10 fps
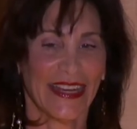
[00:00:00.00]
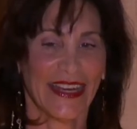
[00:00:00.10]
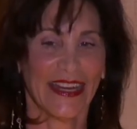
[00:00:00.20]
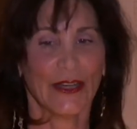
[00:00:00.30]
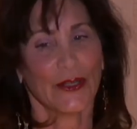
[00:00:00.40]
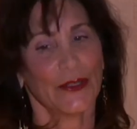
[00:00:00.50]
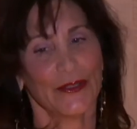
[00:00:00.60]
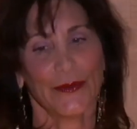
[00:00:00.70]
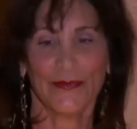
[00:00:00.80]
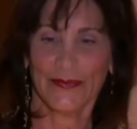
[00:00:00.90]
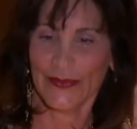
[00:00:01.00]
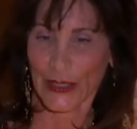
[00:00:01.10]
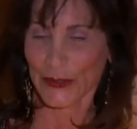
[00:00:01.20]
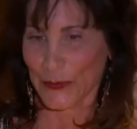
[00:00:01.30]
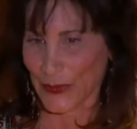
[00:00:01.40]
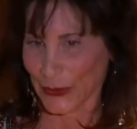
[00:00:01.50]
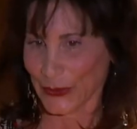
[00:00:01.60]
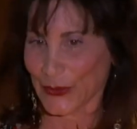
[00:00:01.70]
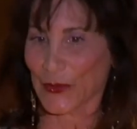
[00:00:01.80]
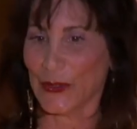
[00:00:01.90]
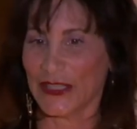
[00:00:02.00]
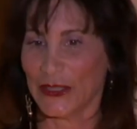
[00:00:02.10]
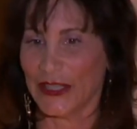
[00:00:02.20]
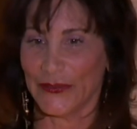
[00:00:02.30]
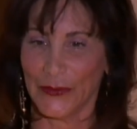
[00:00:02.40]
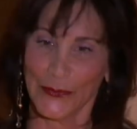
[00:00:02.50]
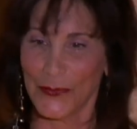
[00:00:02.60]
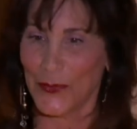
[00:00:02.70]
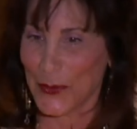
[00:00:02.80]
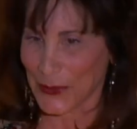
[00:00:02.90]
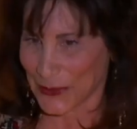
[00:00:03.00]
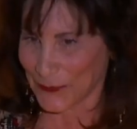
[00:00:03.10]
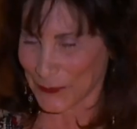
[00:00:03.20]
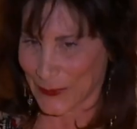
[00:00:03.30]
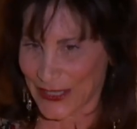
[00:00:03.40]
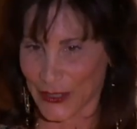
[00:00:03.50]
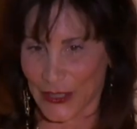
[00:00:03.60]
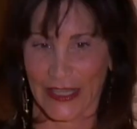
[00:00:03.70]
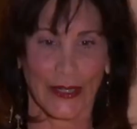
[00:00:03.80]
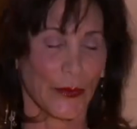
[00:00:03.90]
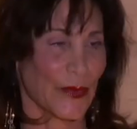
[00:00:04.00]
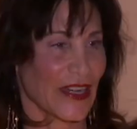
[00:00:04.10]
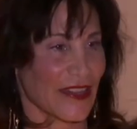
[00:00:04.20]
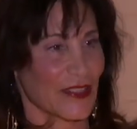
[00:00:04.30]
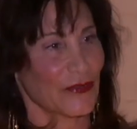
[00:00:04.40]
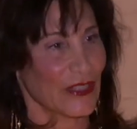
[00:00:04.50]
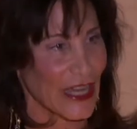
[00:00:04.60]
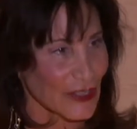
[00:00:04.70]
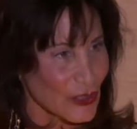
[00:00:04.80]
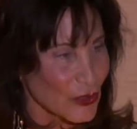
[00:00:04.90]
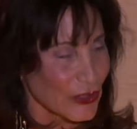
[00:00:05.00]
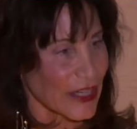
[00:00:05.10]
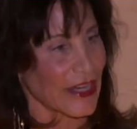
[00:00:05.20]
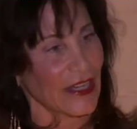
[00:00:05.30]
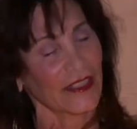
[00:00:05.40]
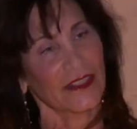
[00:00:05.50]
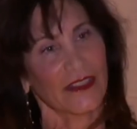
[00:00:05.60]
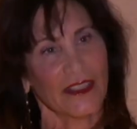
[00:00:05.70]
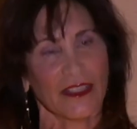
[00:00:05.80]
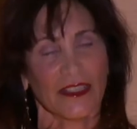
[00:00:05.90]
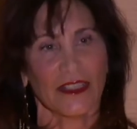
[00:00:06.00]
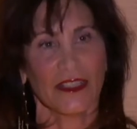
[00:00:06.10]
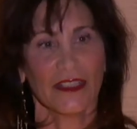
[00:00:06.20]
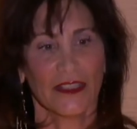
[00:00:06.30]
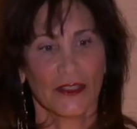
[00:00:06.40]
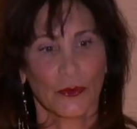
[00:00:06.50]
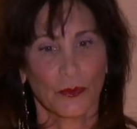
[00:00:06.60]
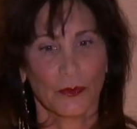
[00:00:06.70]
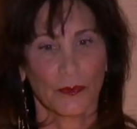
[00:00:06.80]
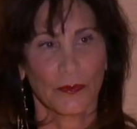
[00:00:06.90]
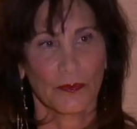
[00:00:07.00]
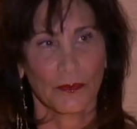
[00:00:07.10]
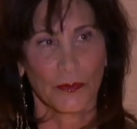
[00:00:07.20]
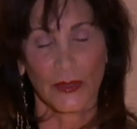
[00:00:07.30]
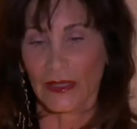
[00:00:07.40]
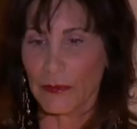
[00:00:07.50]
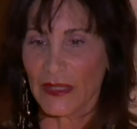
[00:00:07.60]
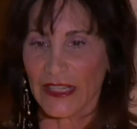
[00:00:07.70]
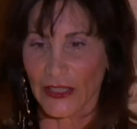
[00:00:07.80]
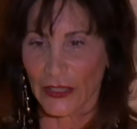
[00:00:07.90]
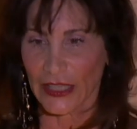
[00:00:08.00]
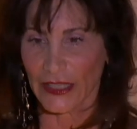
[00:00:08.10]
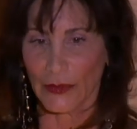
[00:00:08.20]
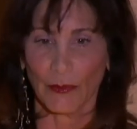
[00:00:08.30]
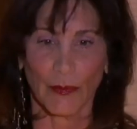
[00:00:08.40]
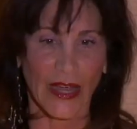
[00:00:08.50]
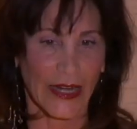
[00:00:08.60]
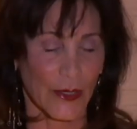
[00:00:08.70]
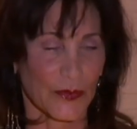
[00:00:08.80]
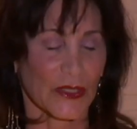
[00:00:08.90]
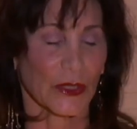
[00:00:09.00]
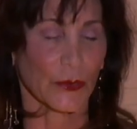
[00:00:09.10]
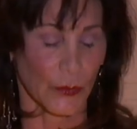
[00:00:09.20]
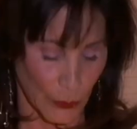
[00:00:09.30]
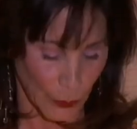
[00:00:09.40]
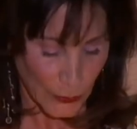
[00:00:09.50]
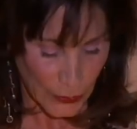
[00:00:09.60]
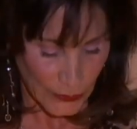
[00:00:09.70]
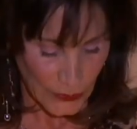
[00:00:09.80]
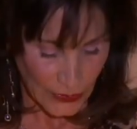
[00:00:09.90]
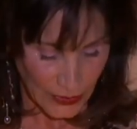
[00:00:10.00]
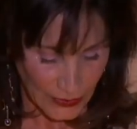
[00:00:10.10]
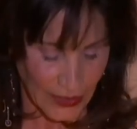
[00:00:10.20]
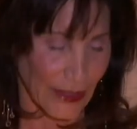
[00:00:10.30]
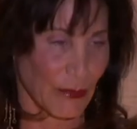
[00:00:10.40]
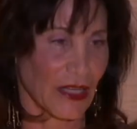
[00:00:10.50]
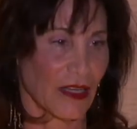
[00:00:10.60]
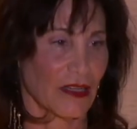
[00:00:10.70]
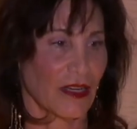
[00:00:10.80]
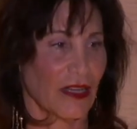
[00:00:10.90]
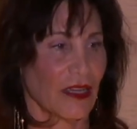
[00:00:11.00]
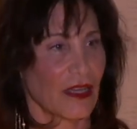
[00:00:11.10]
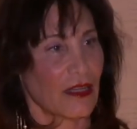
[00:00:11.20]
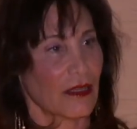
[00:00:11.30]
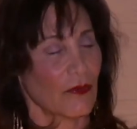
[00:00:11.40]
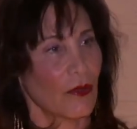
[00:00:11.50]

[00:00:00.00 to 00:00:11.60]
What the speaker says: And Dr. Miller is going to give more information later, but as of yesterday, the preliminary biopsy reports came in, and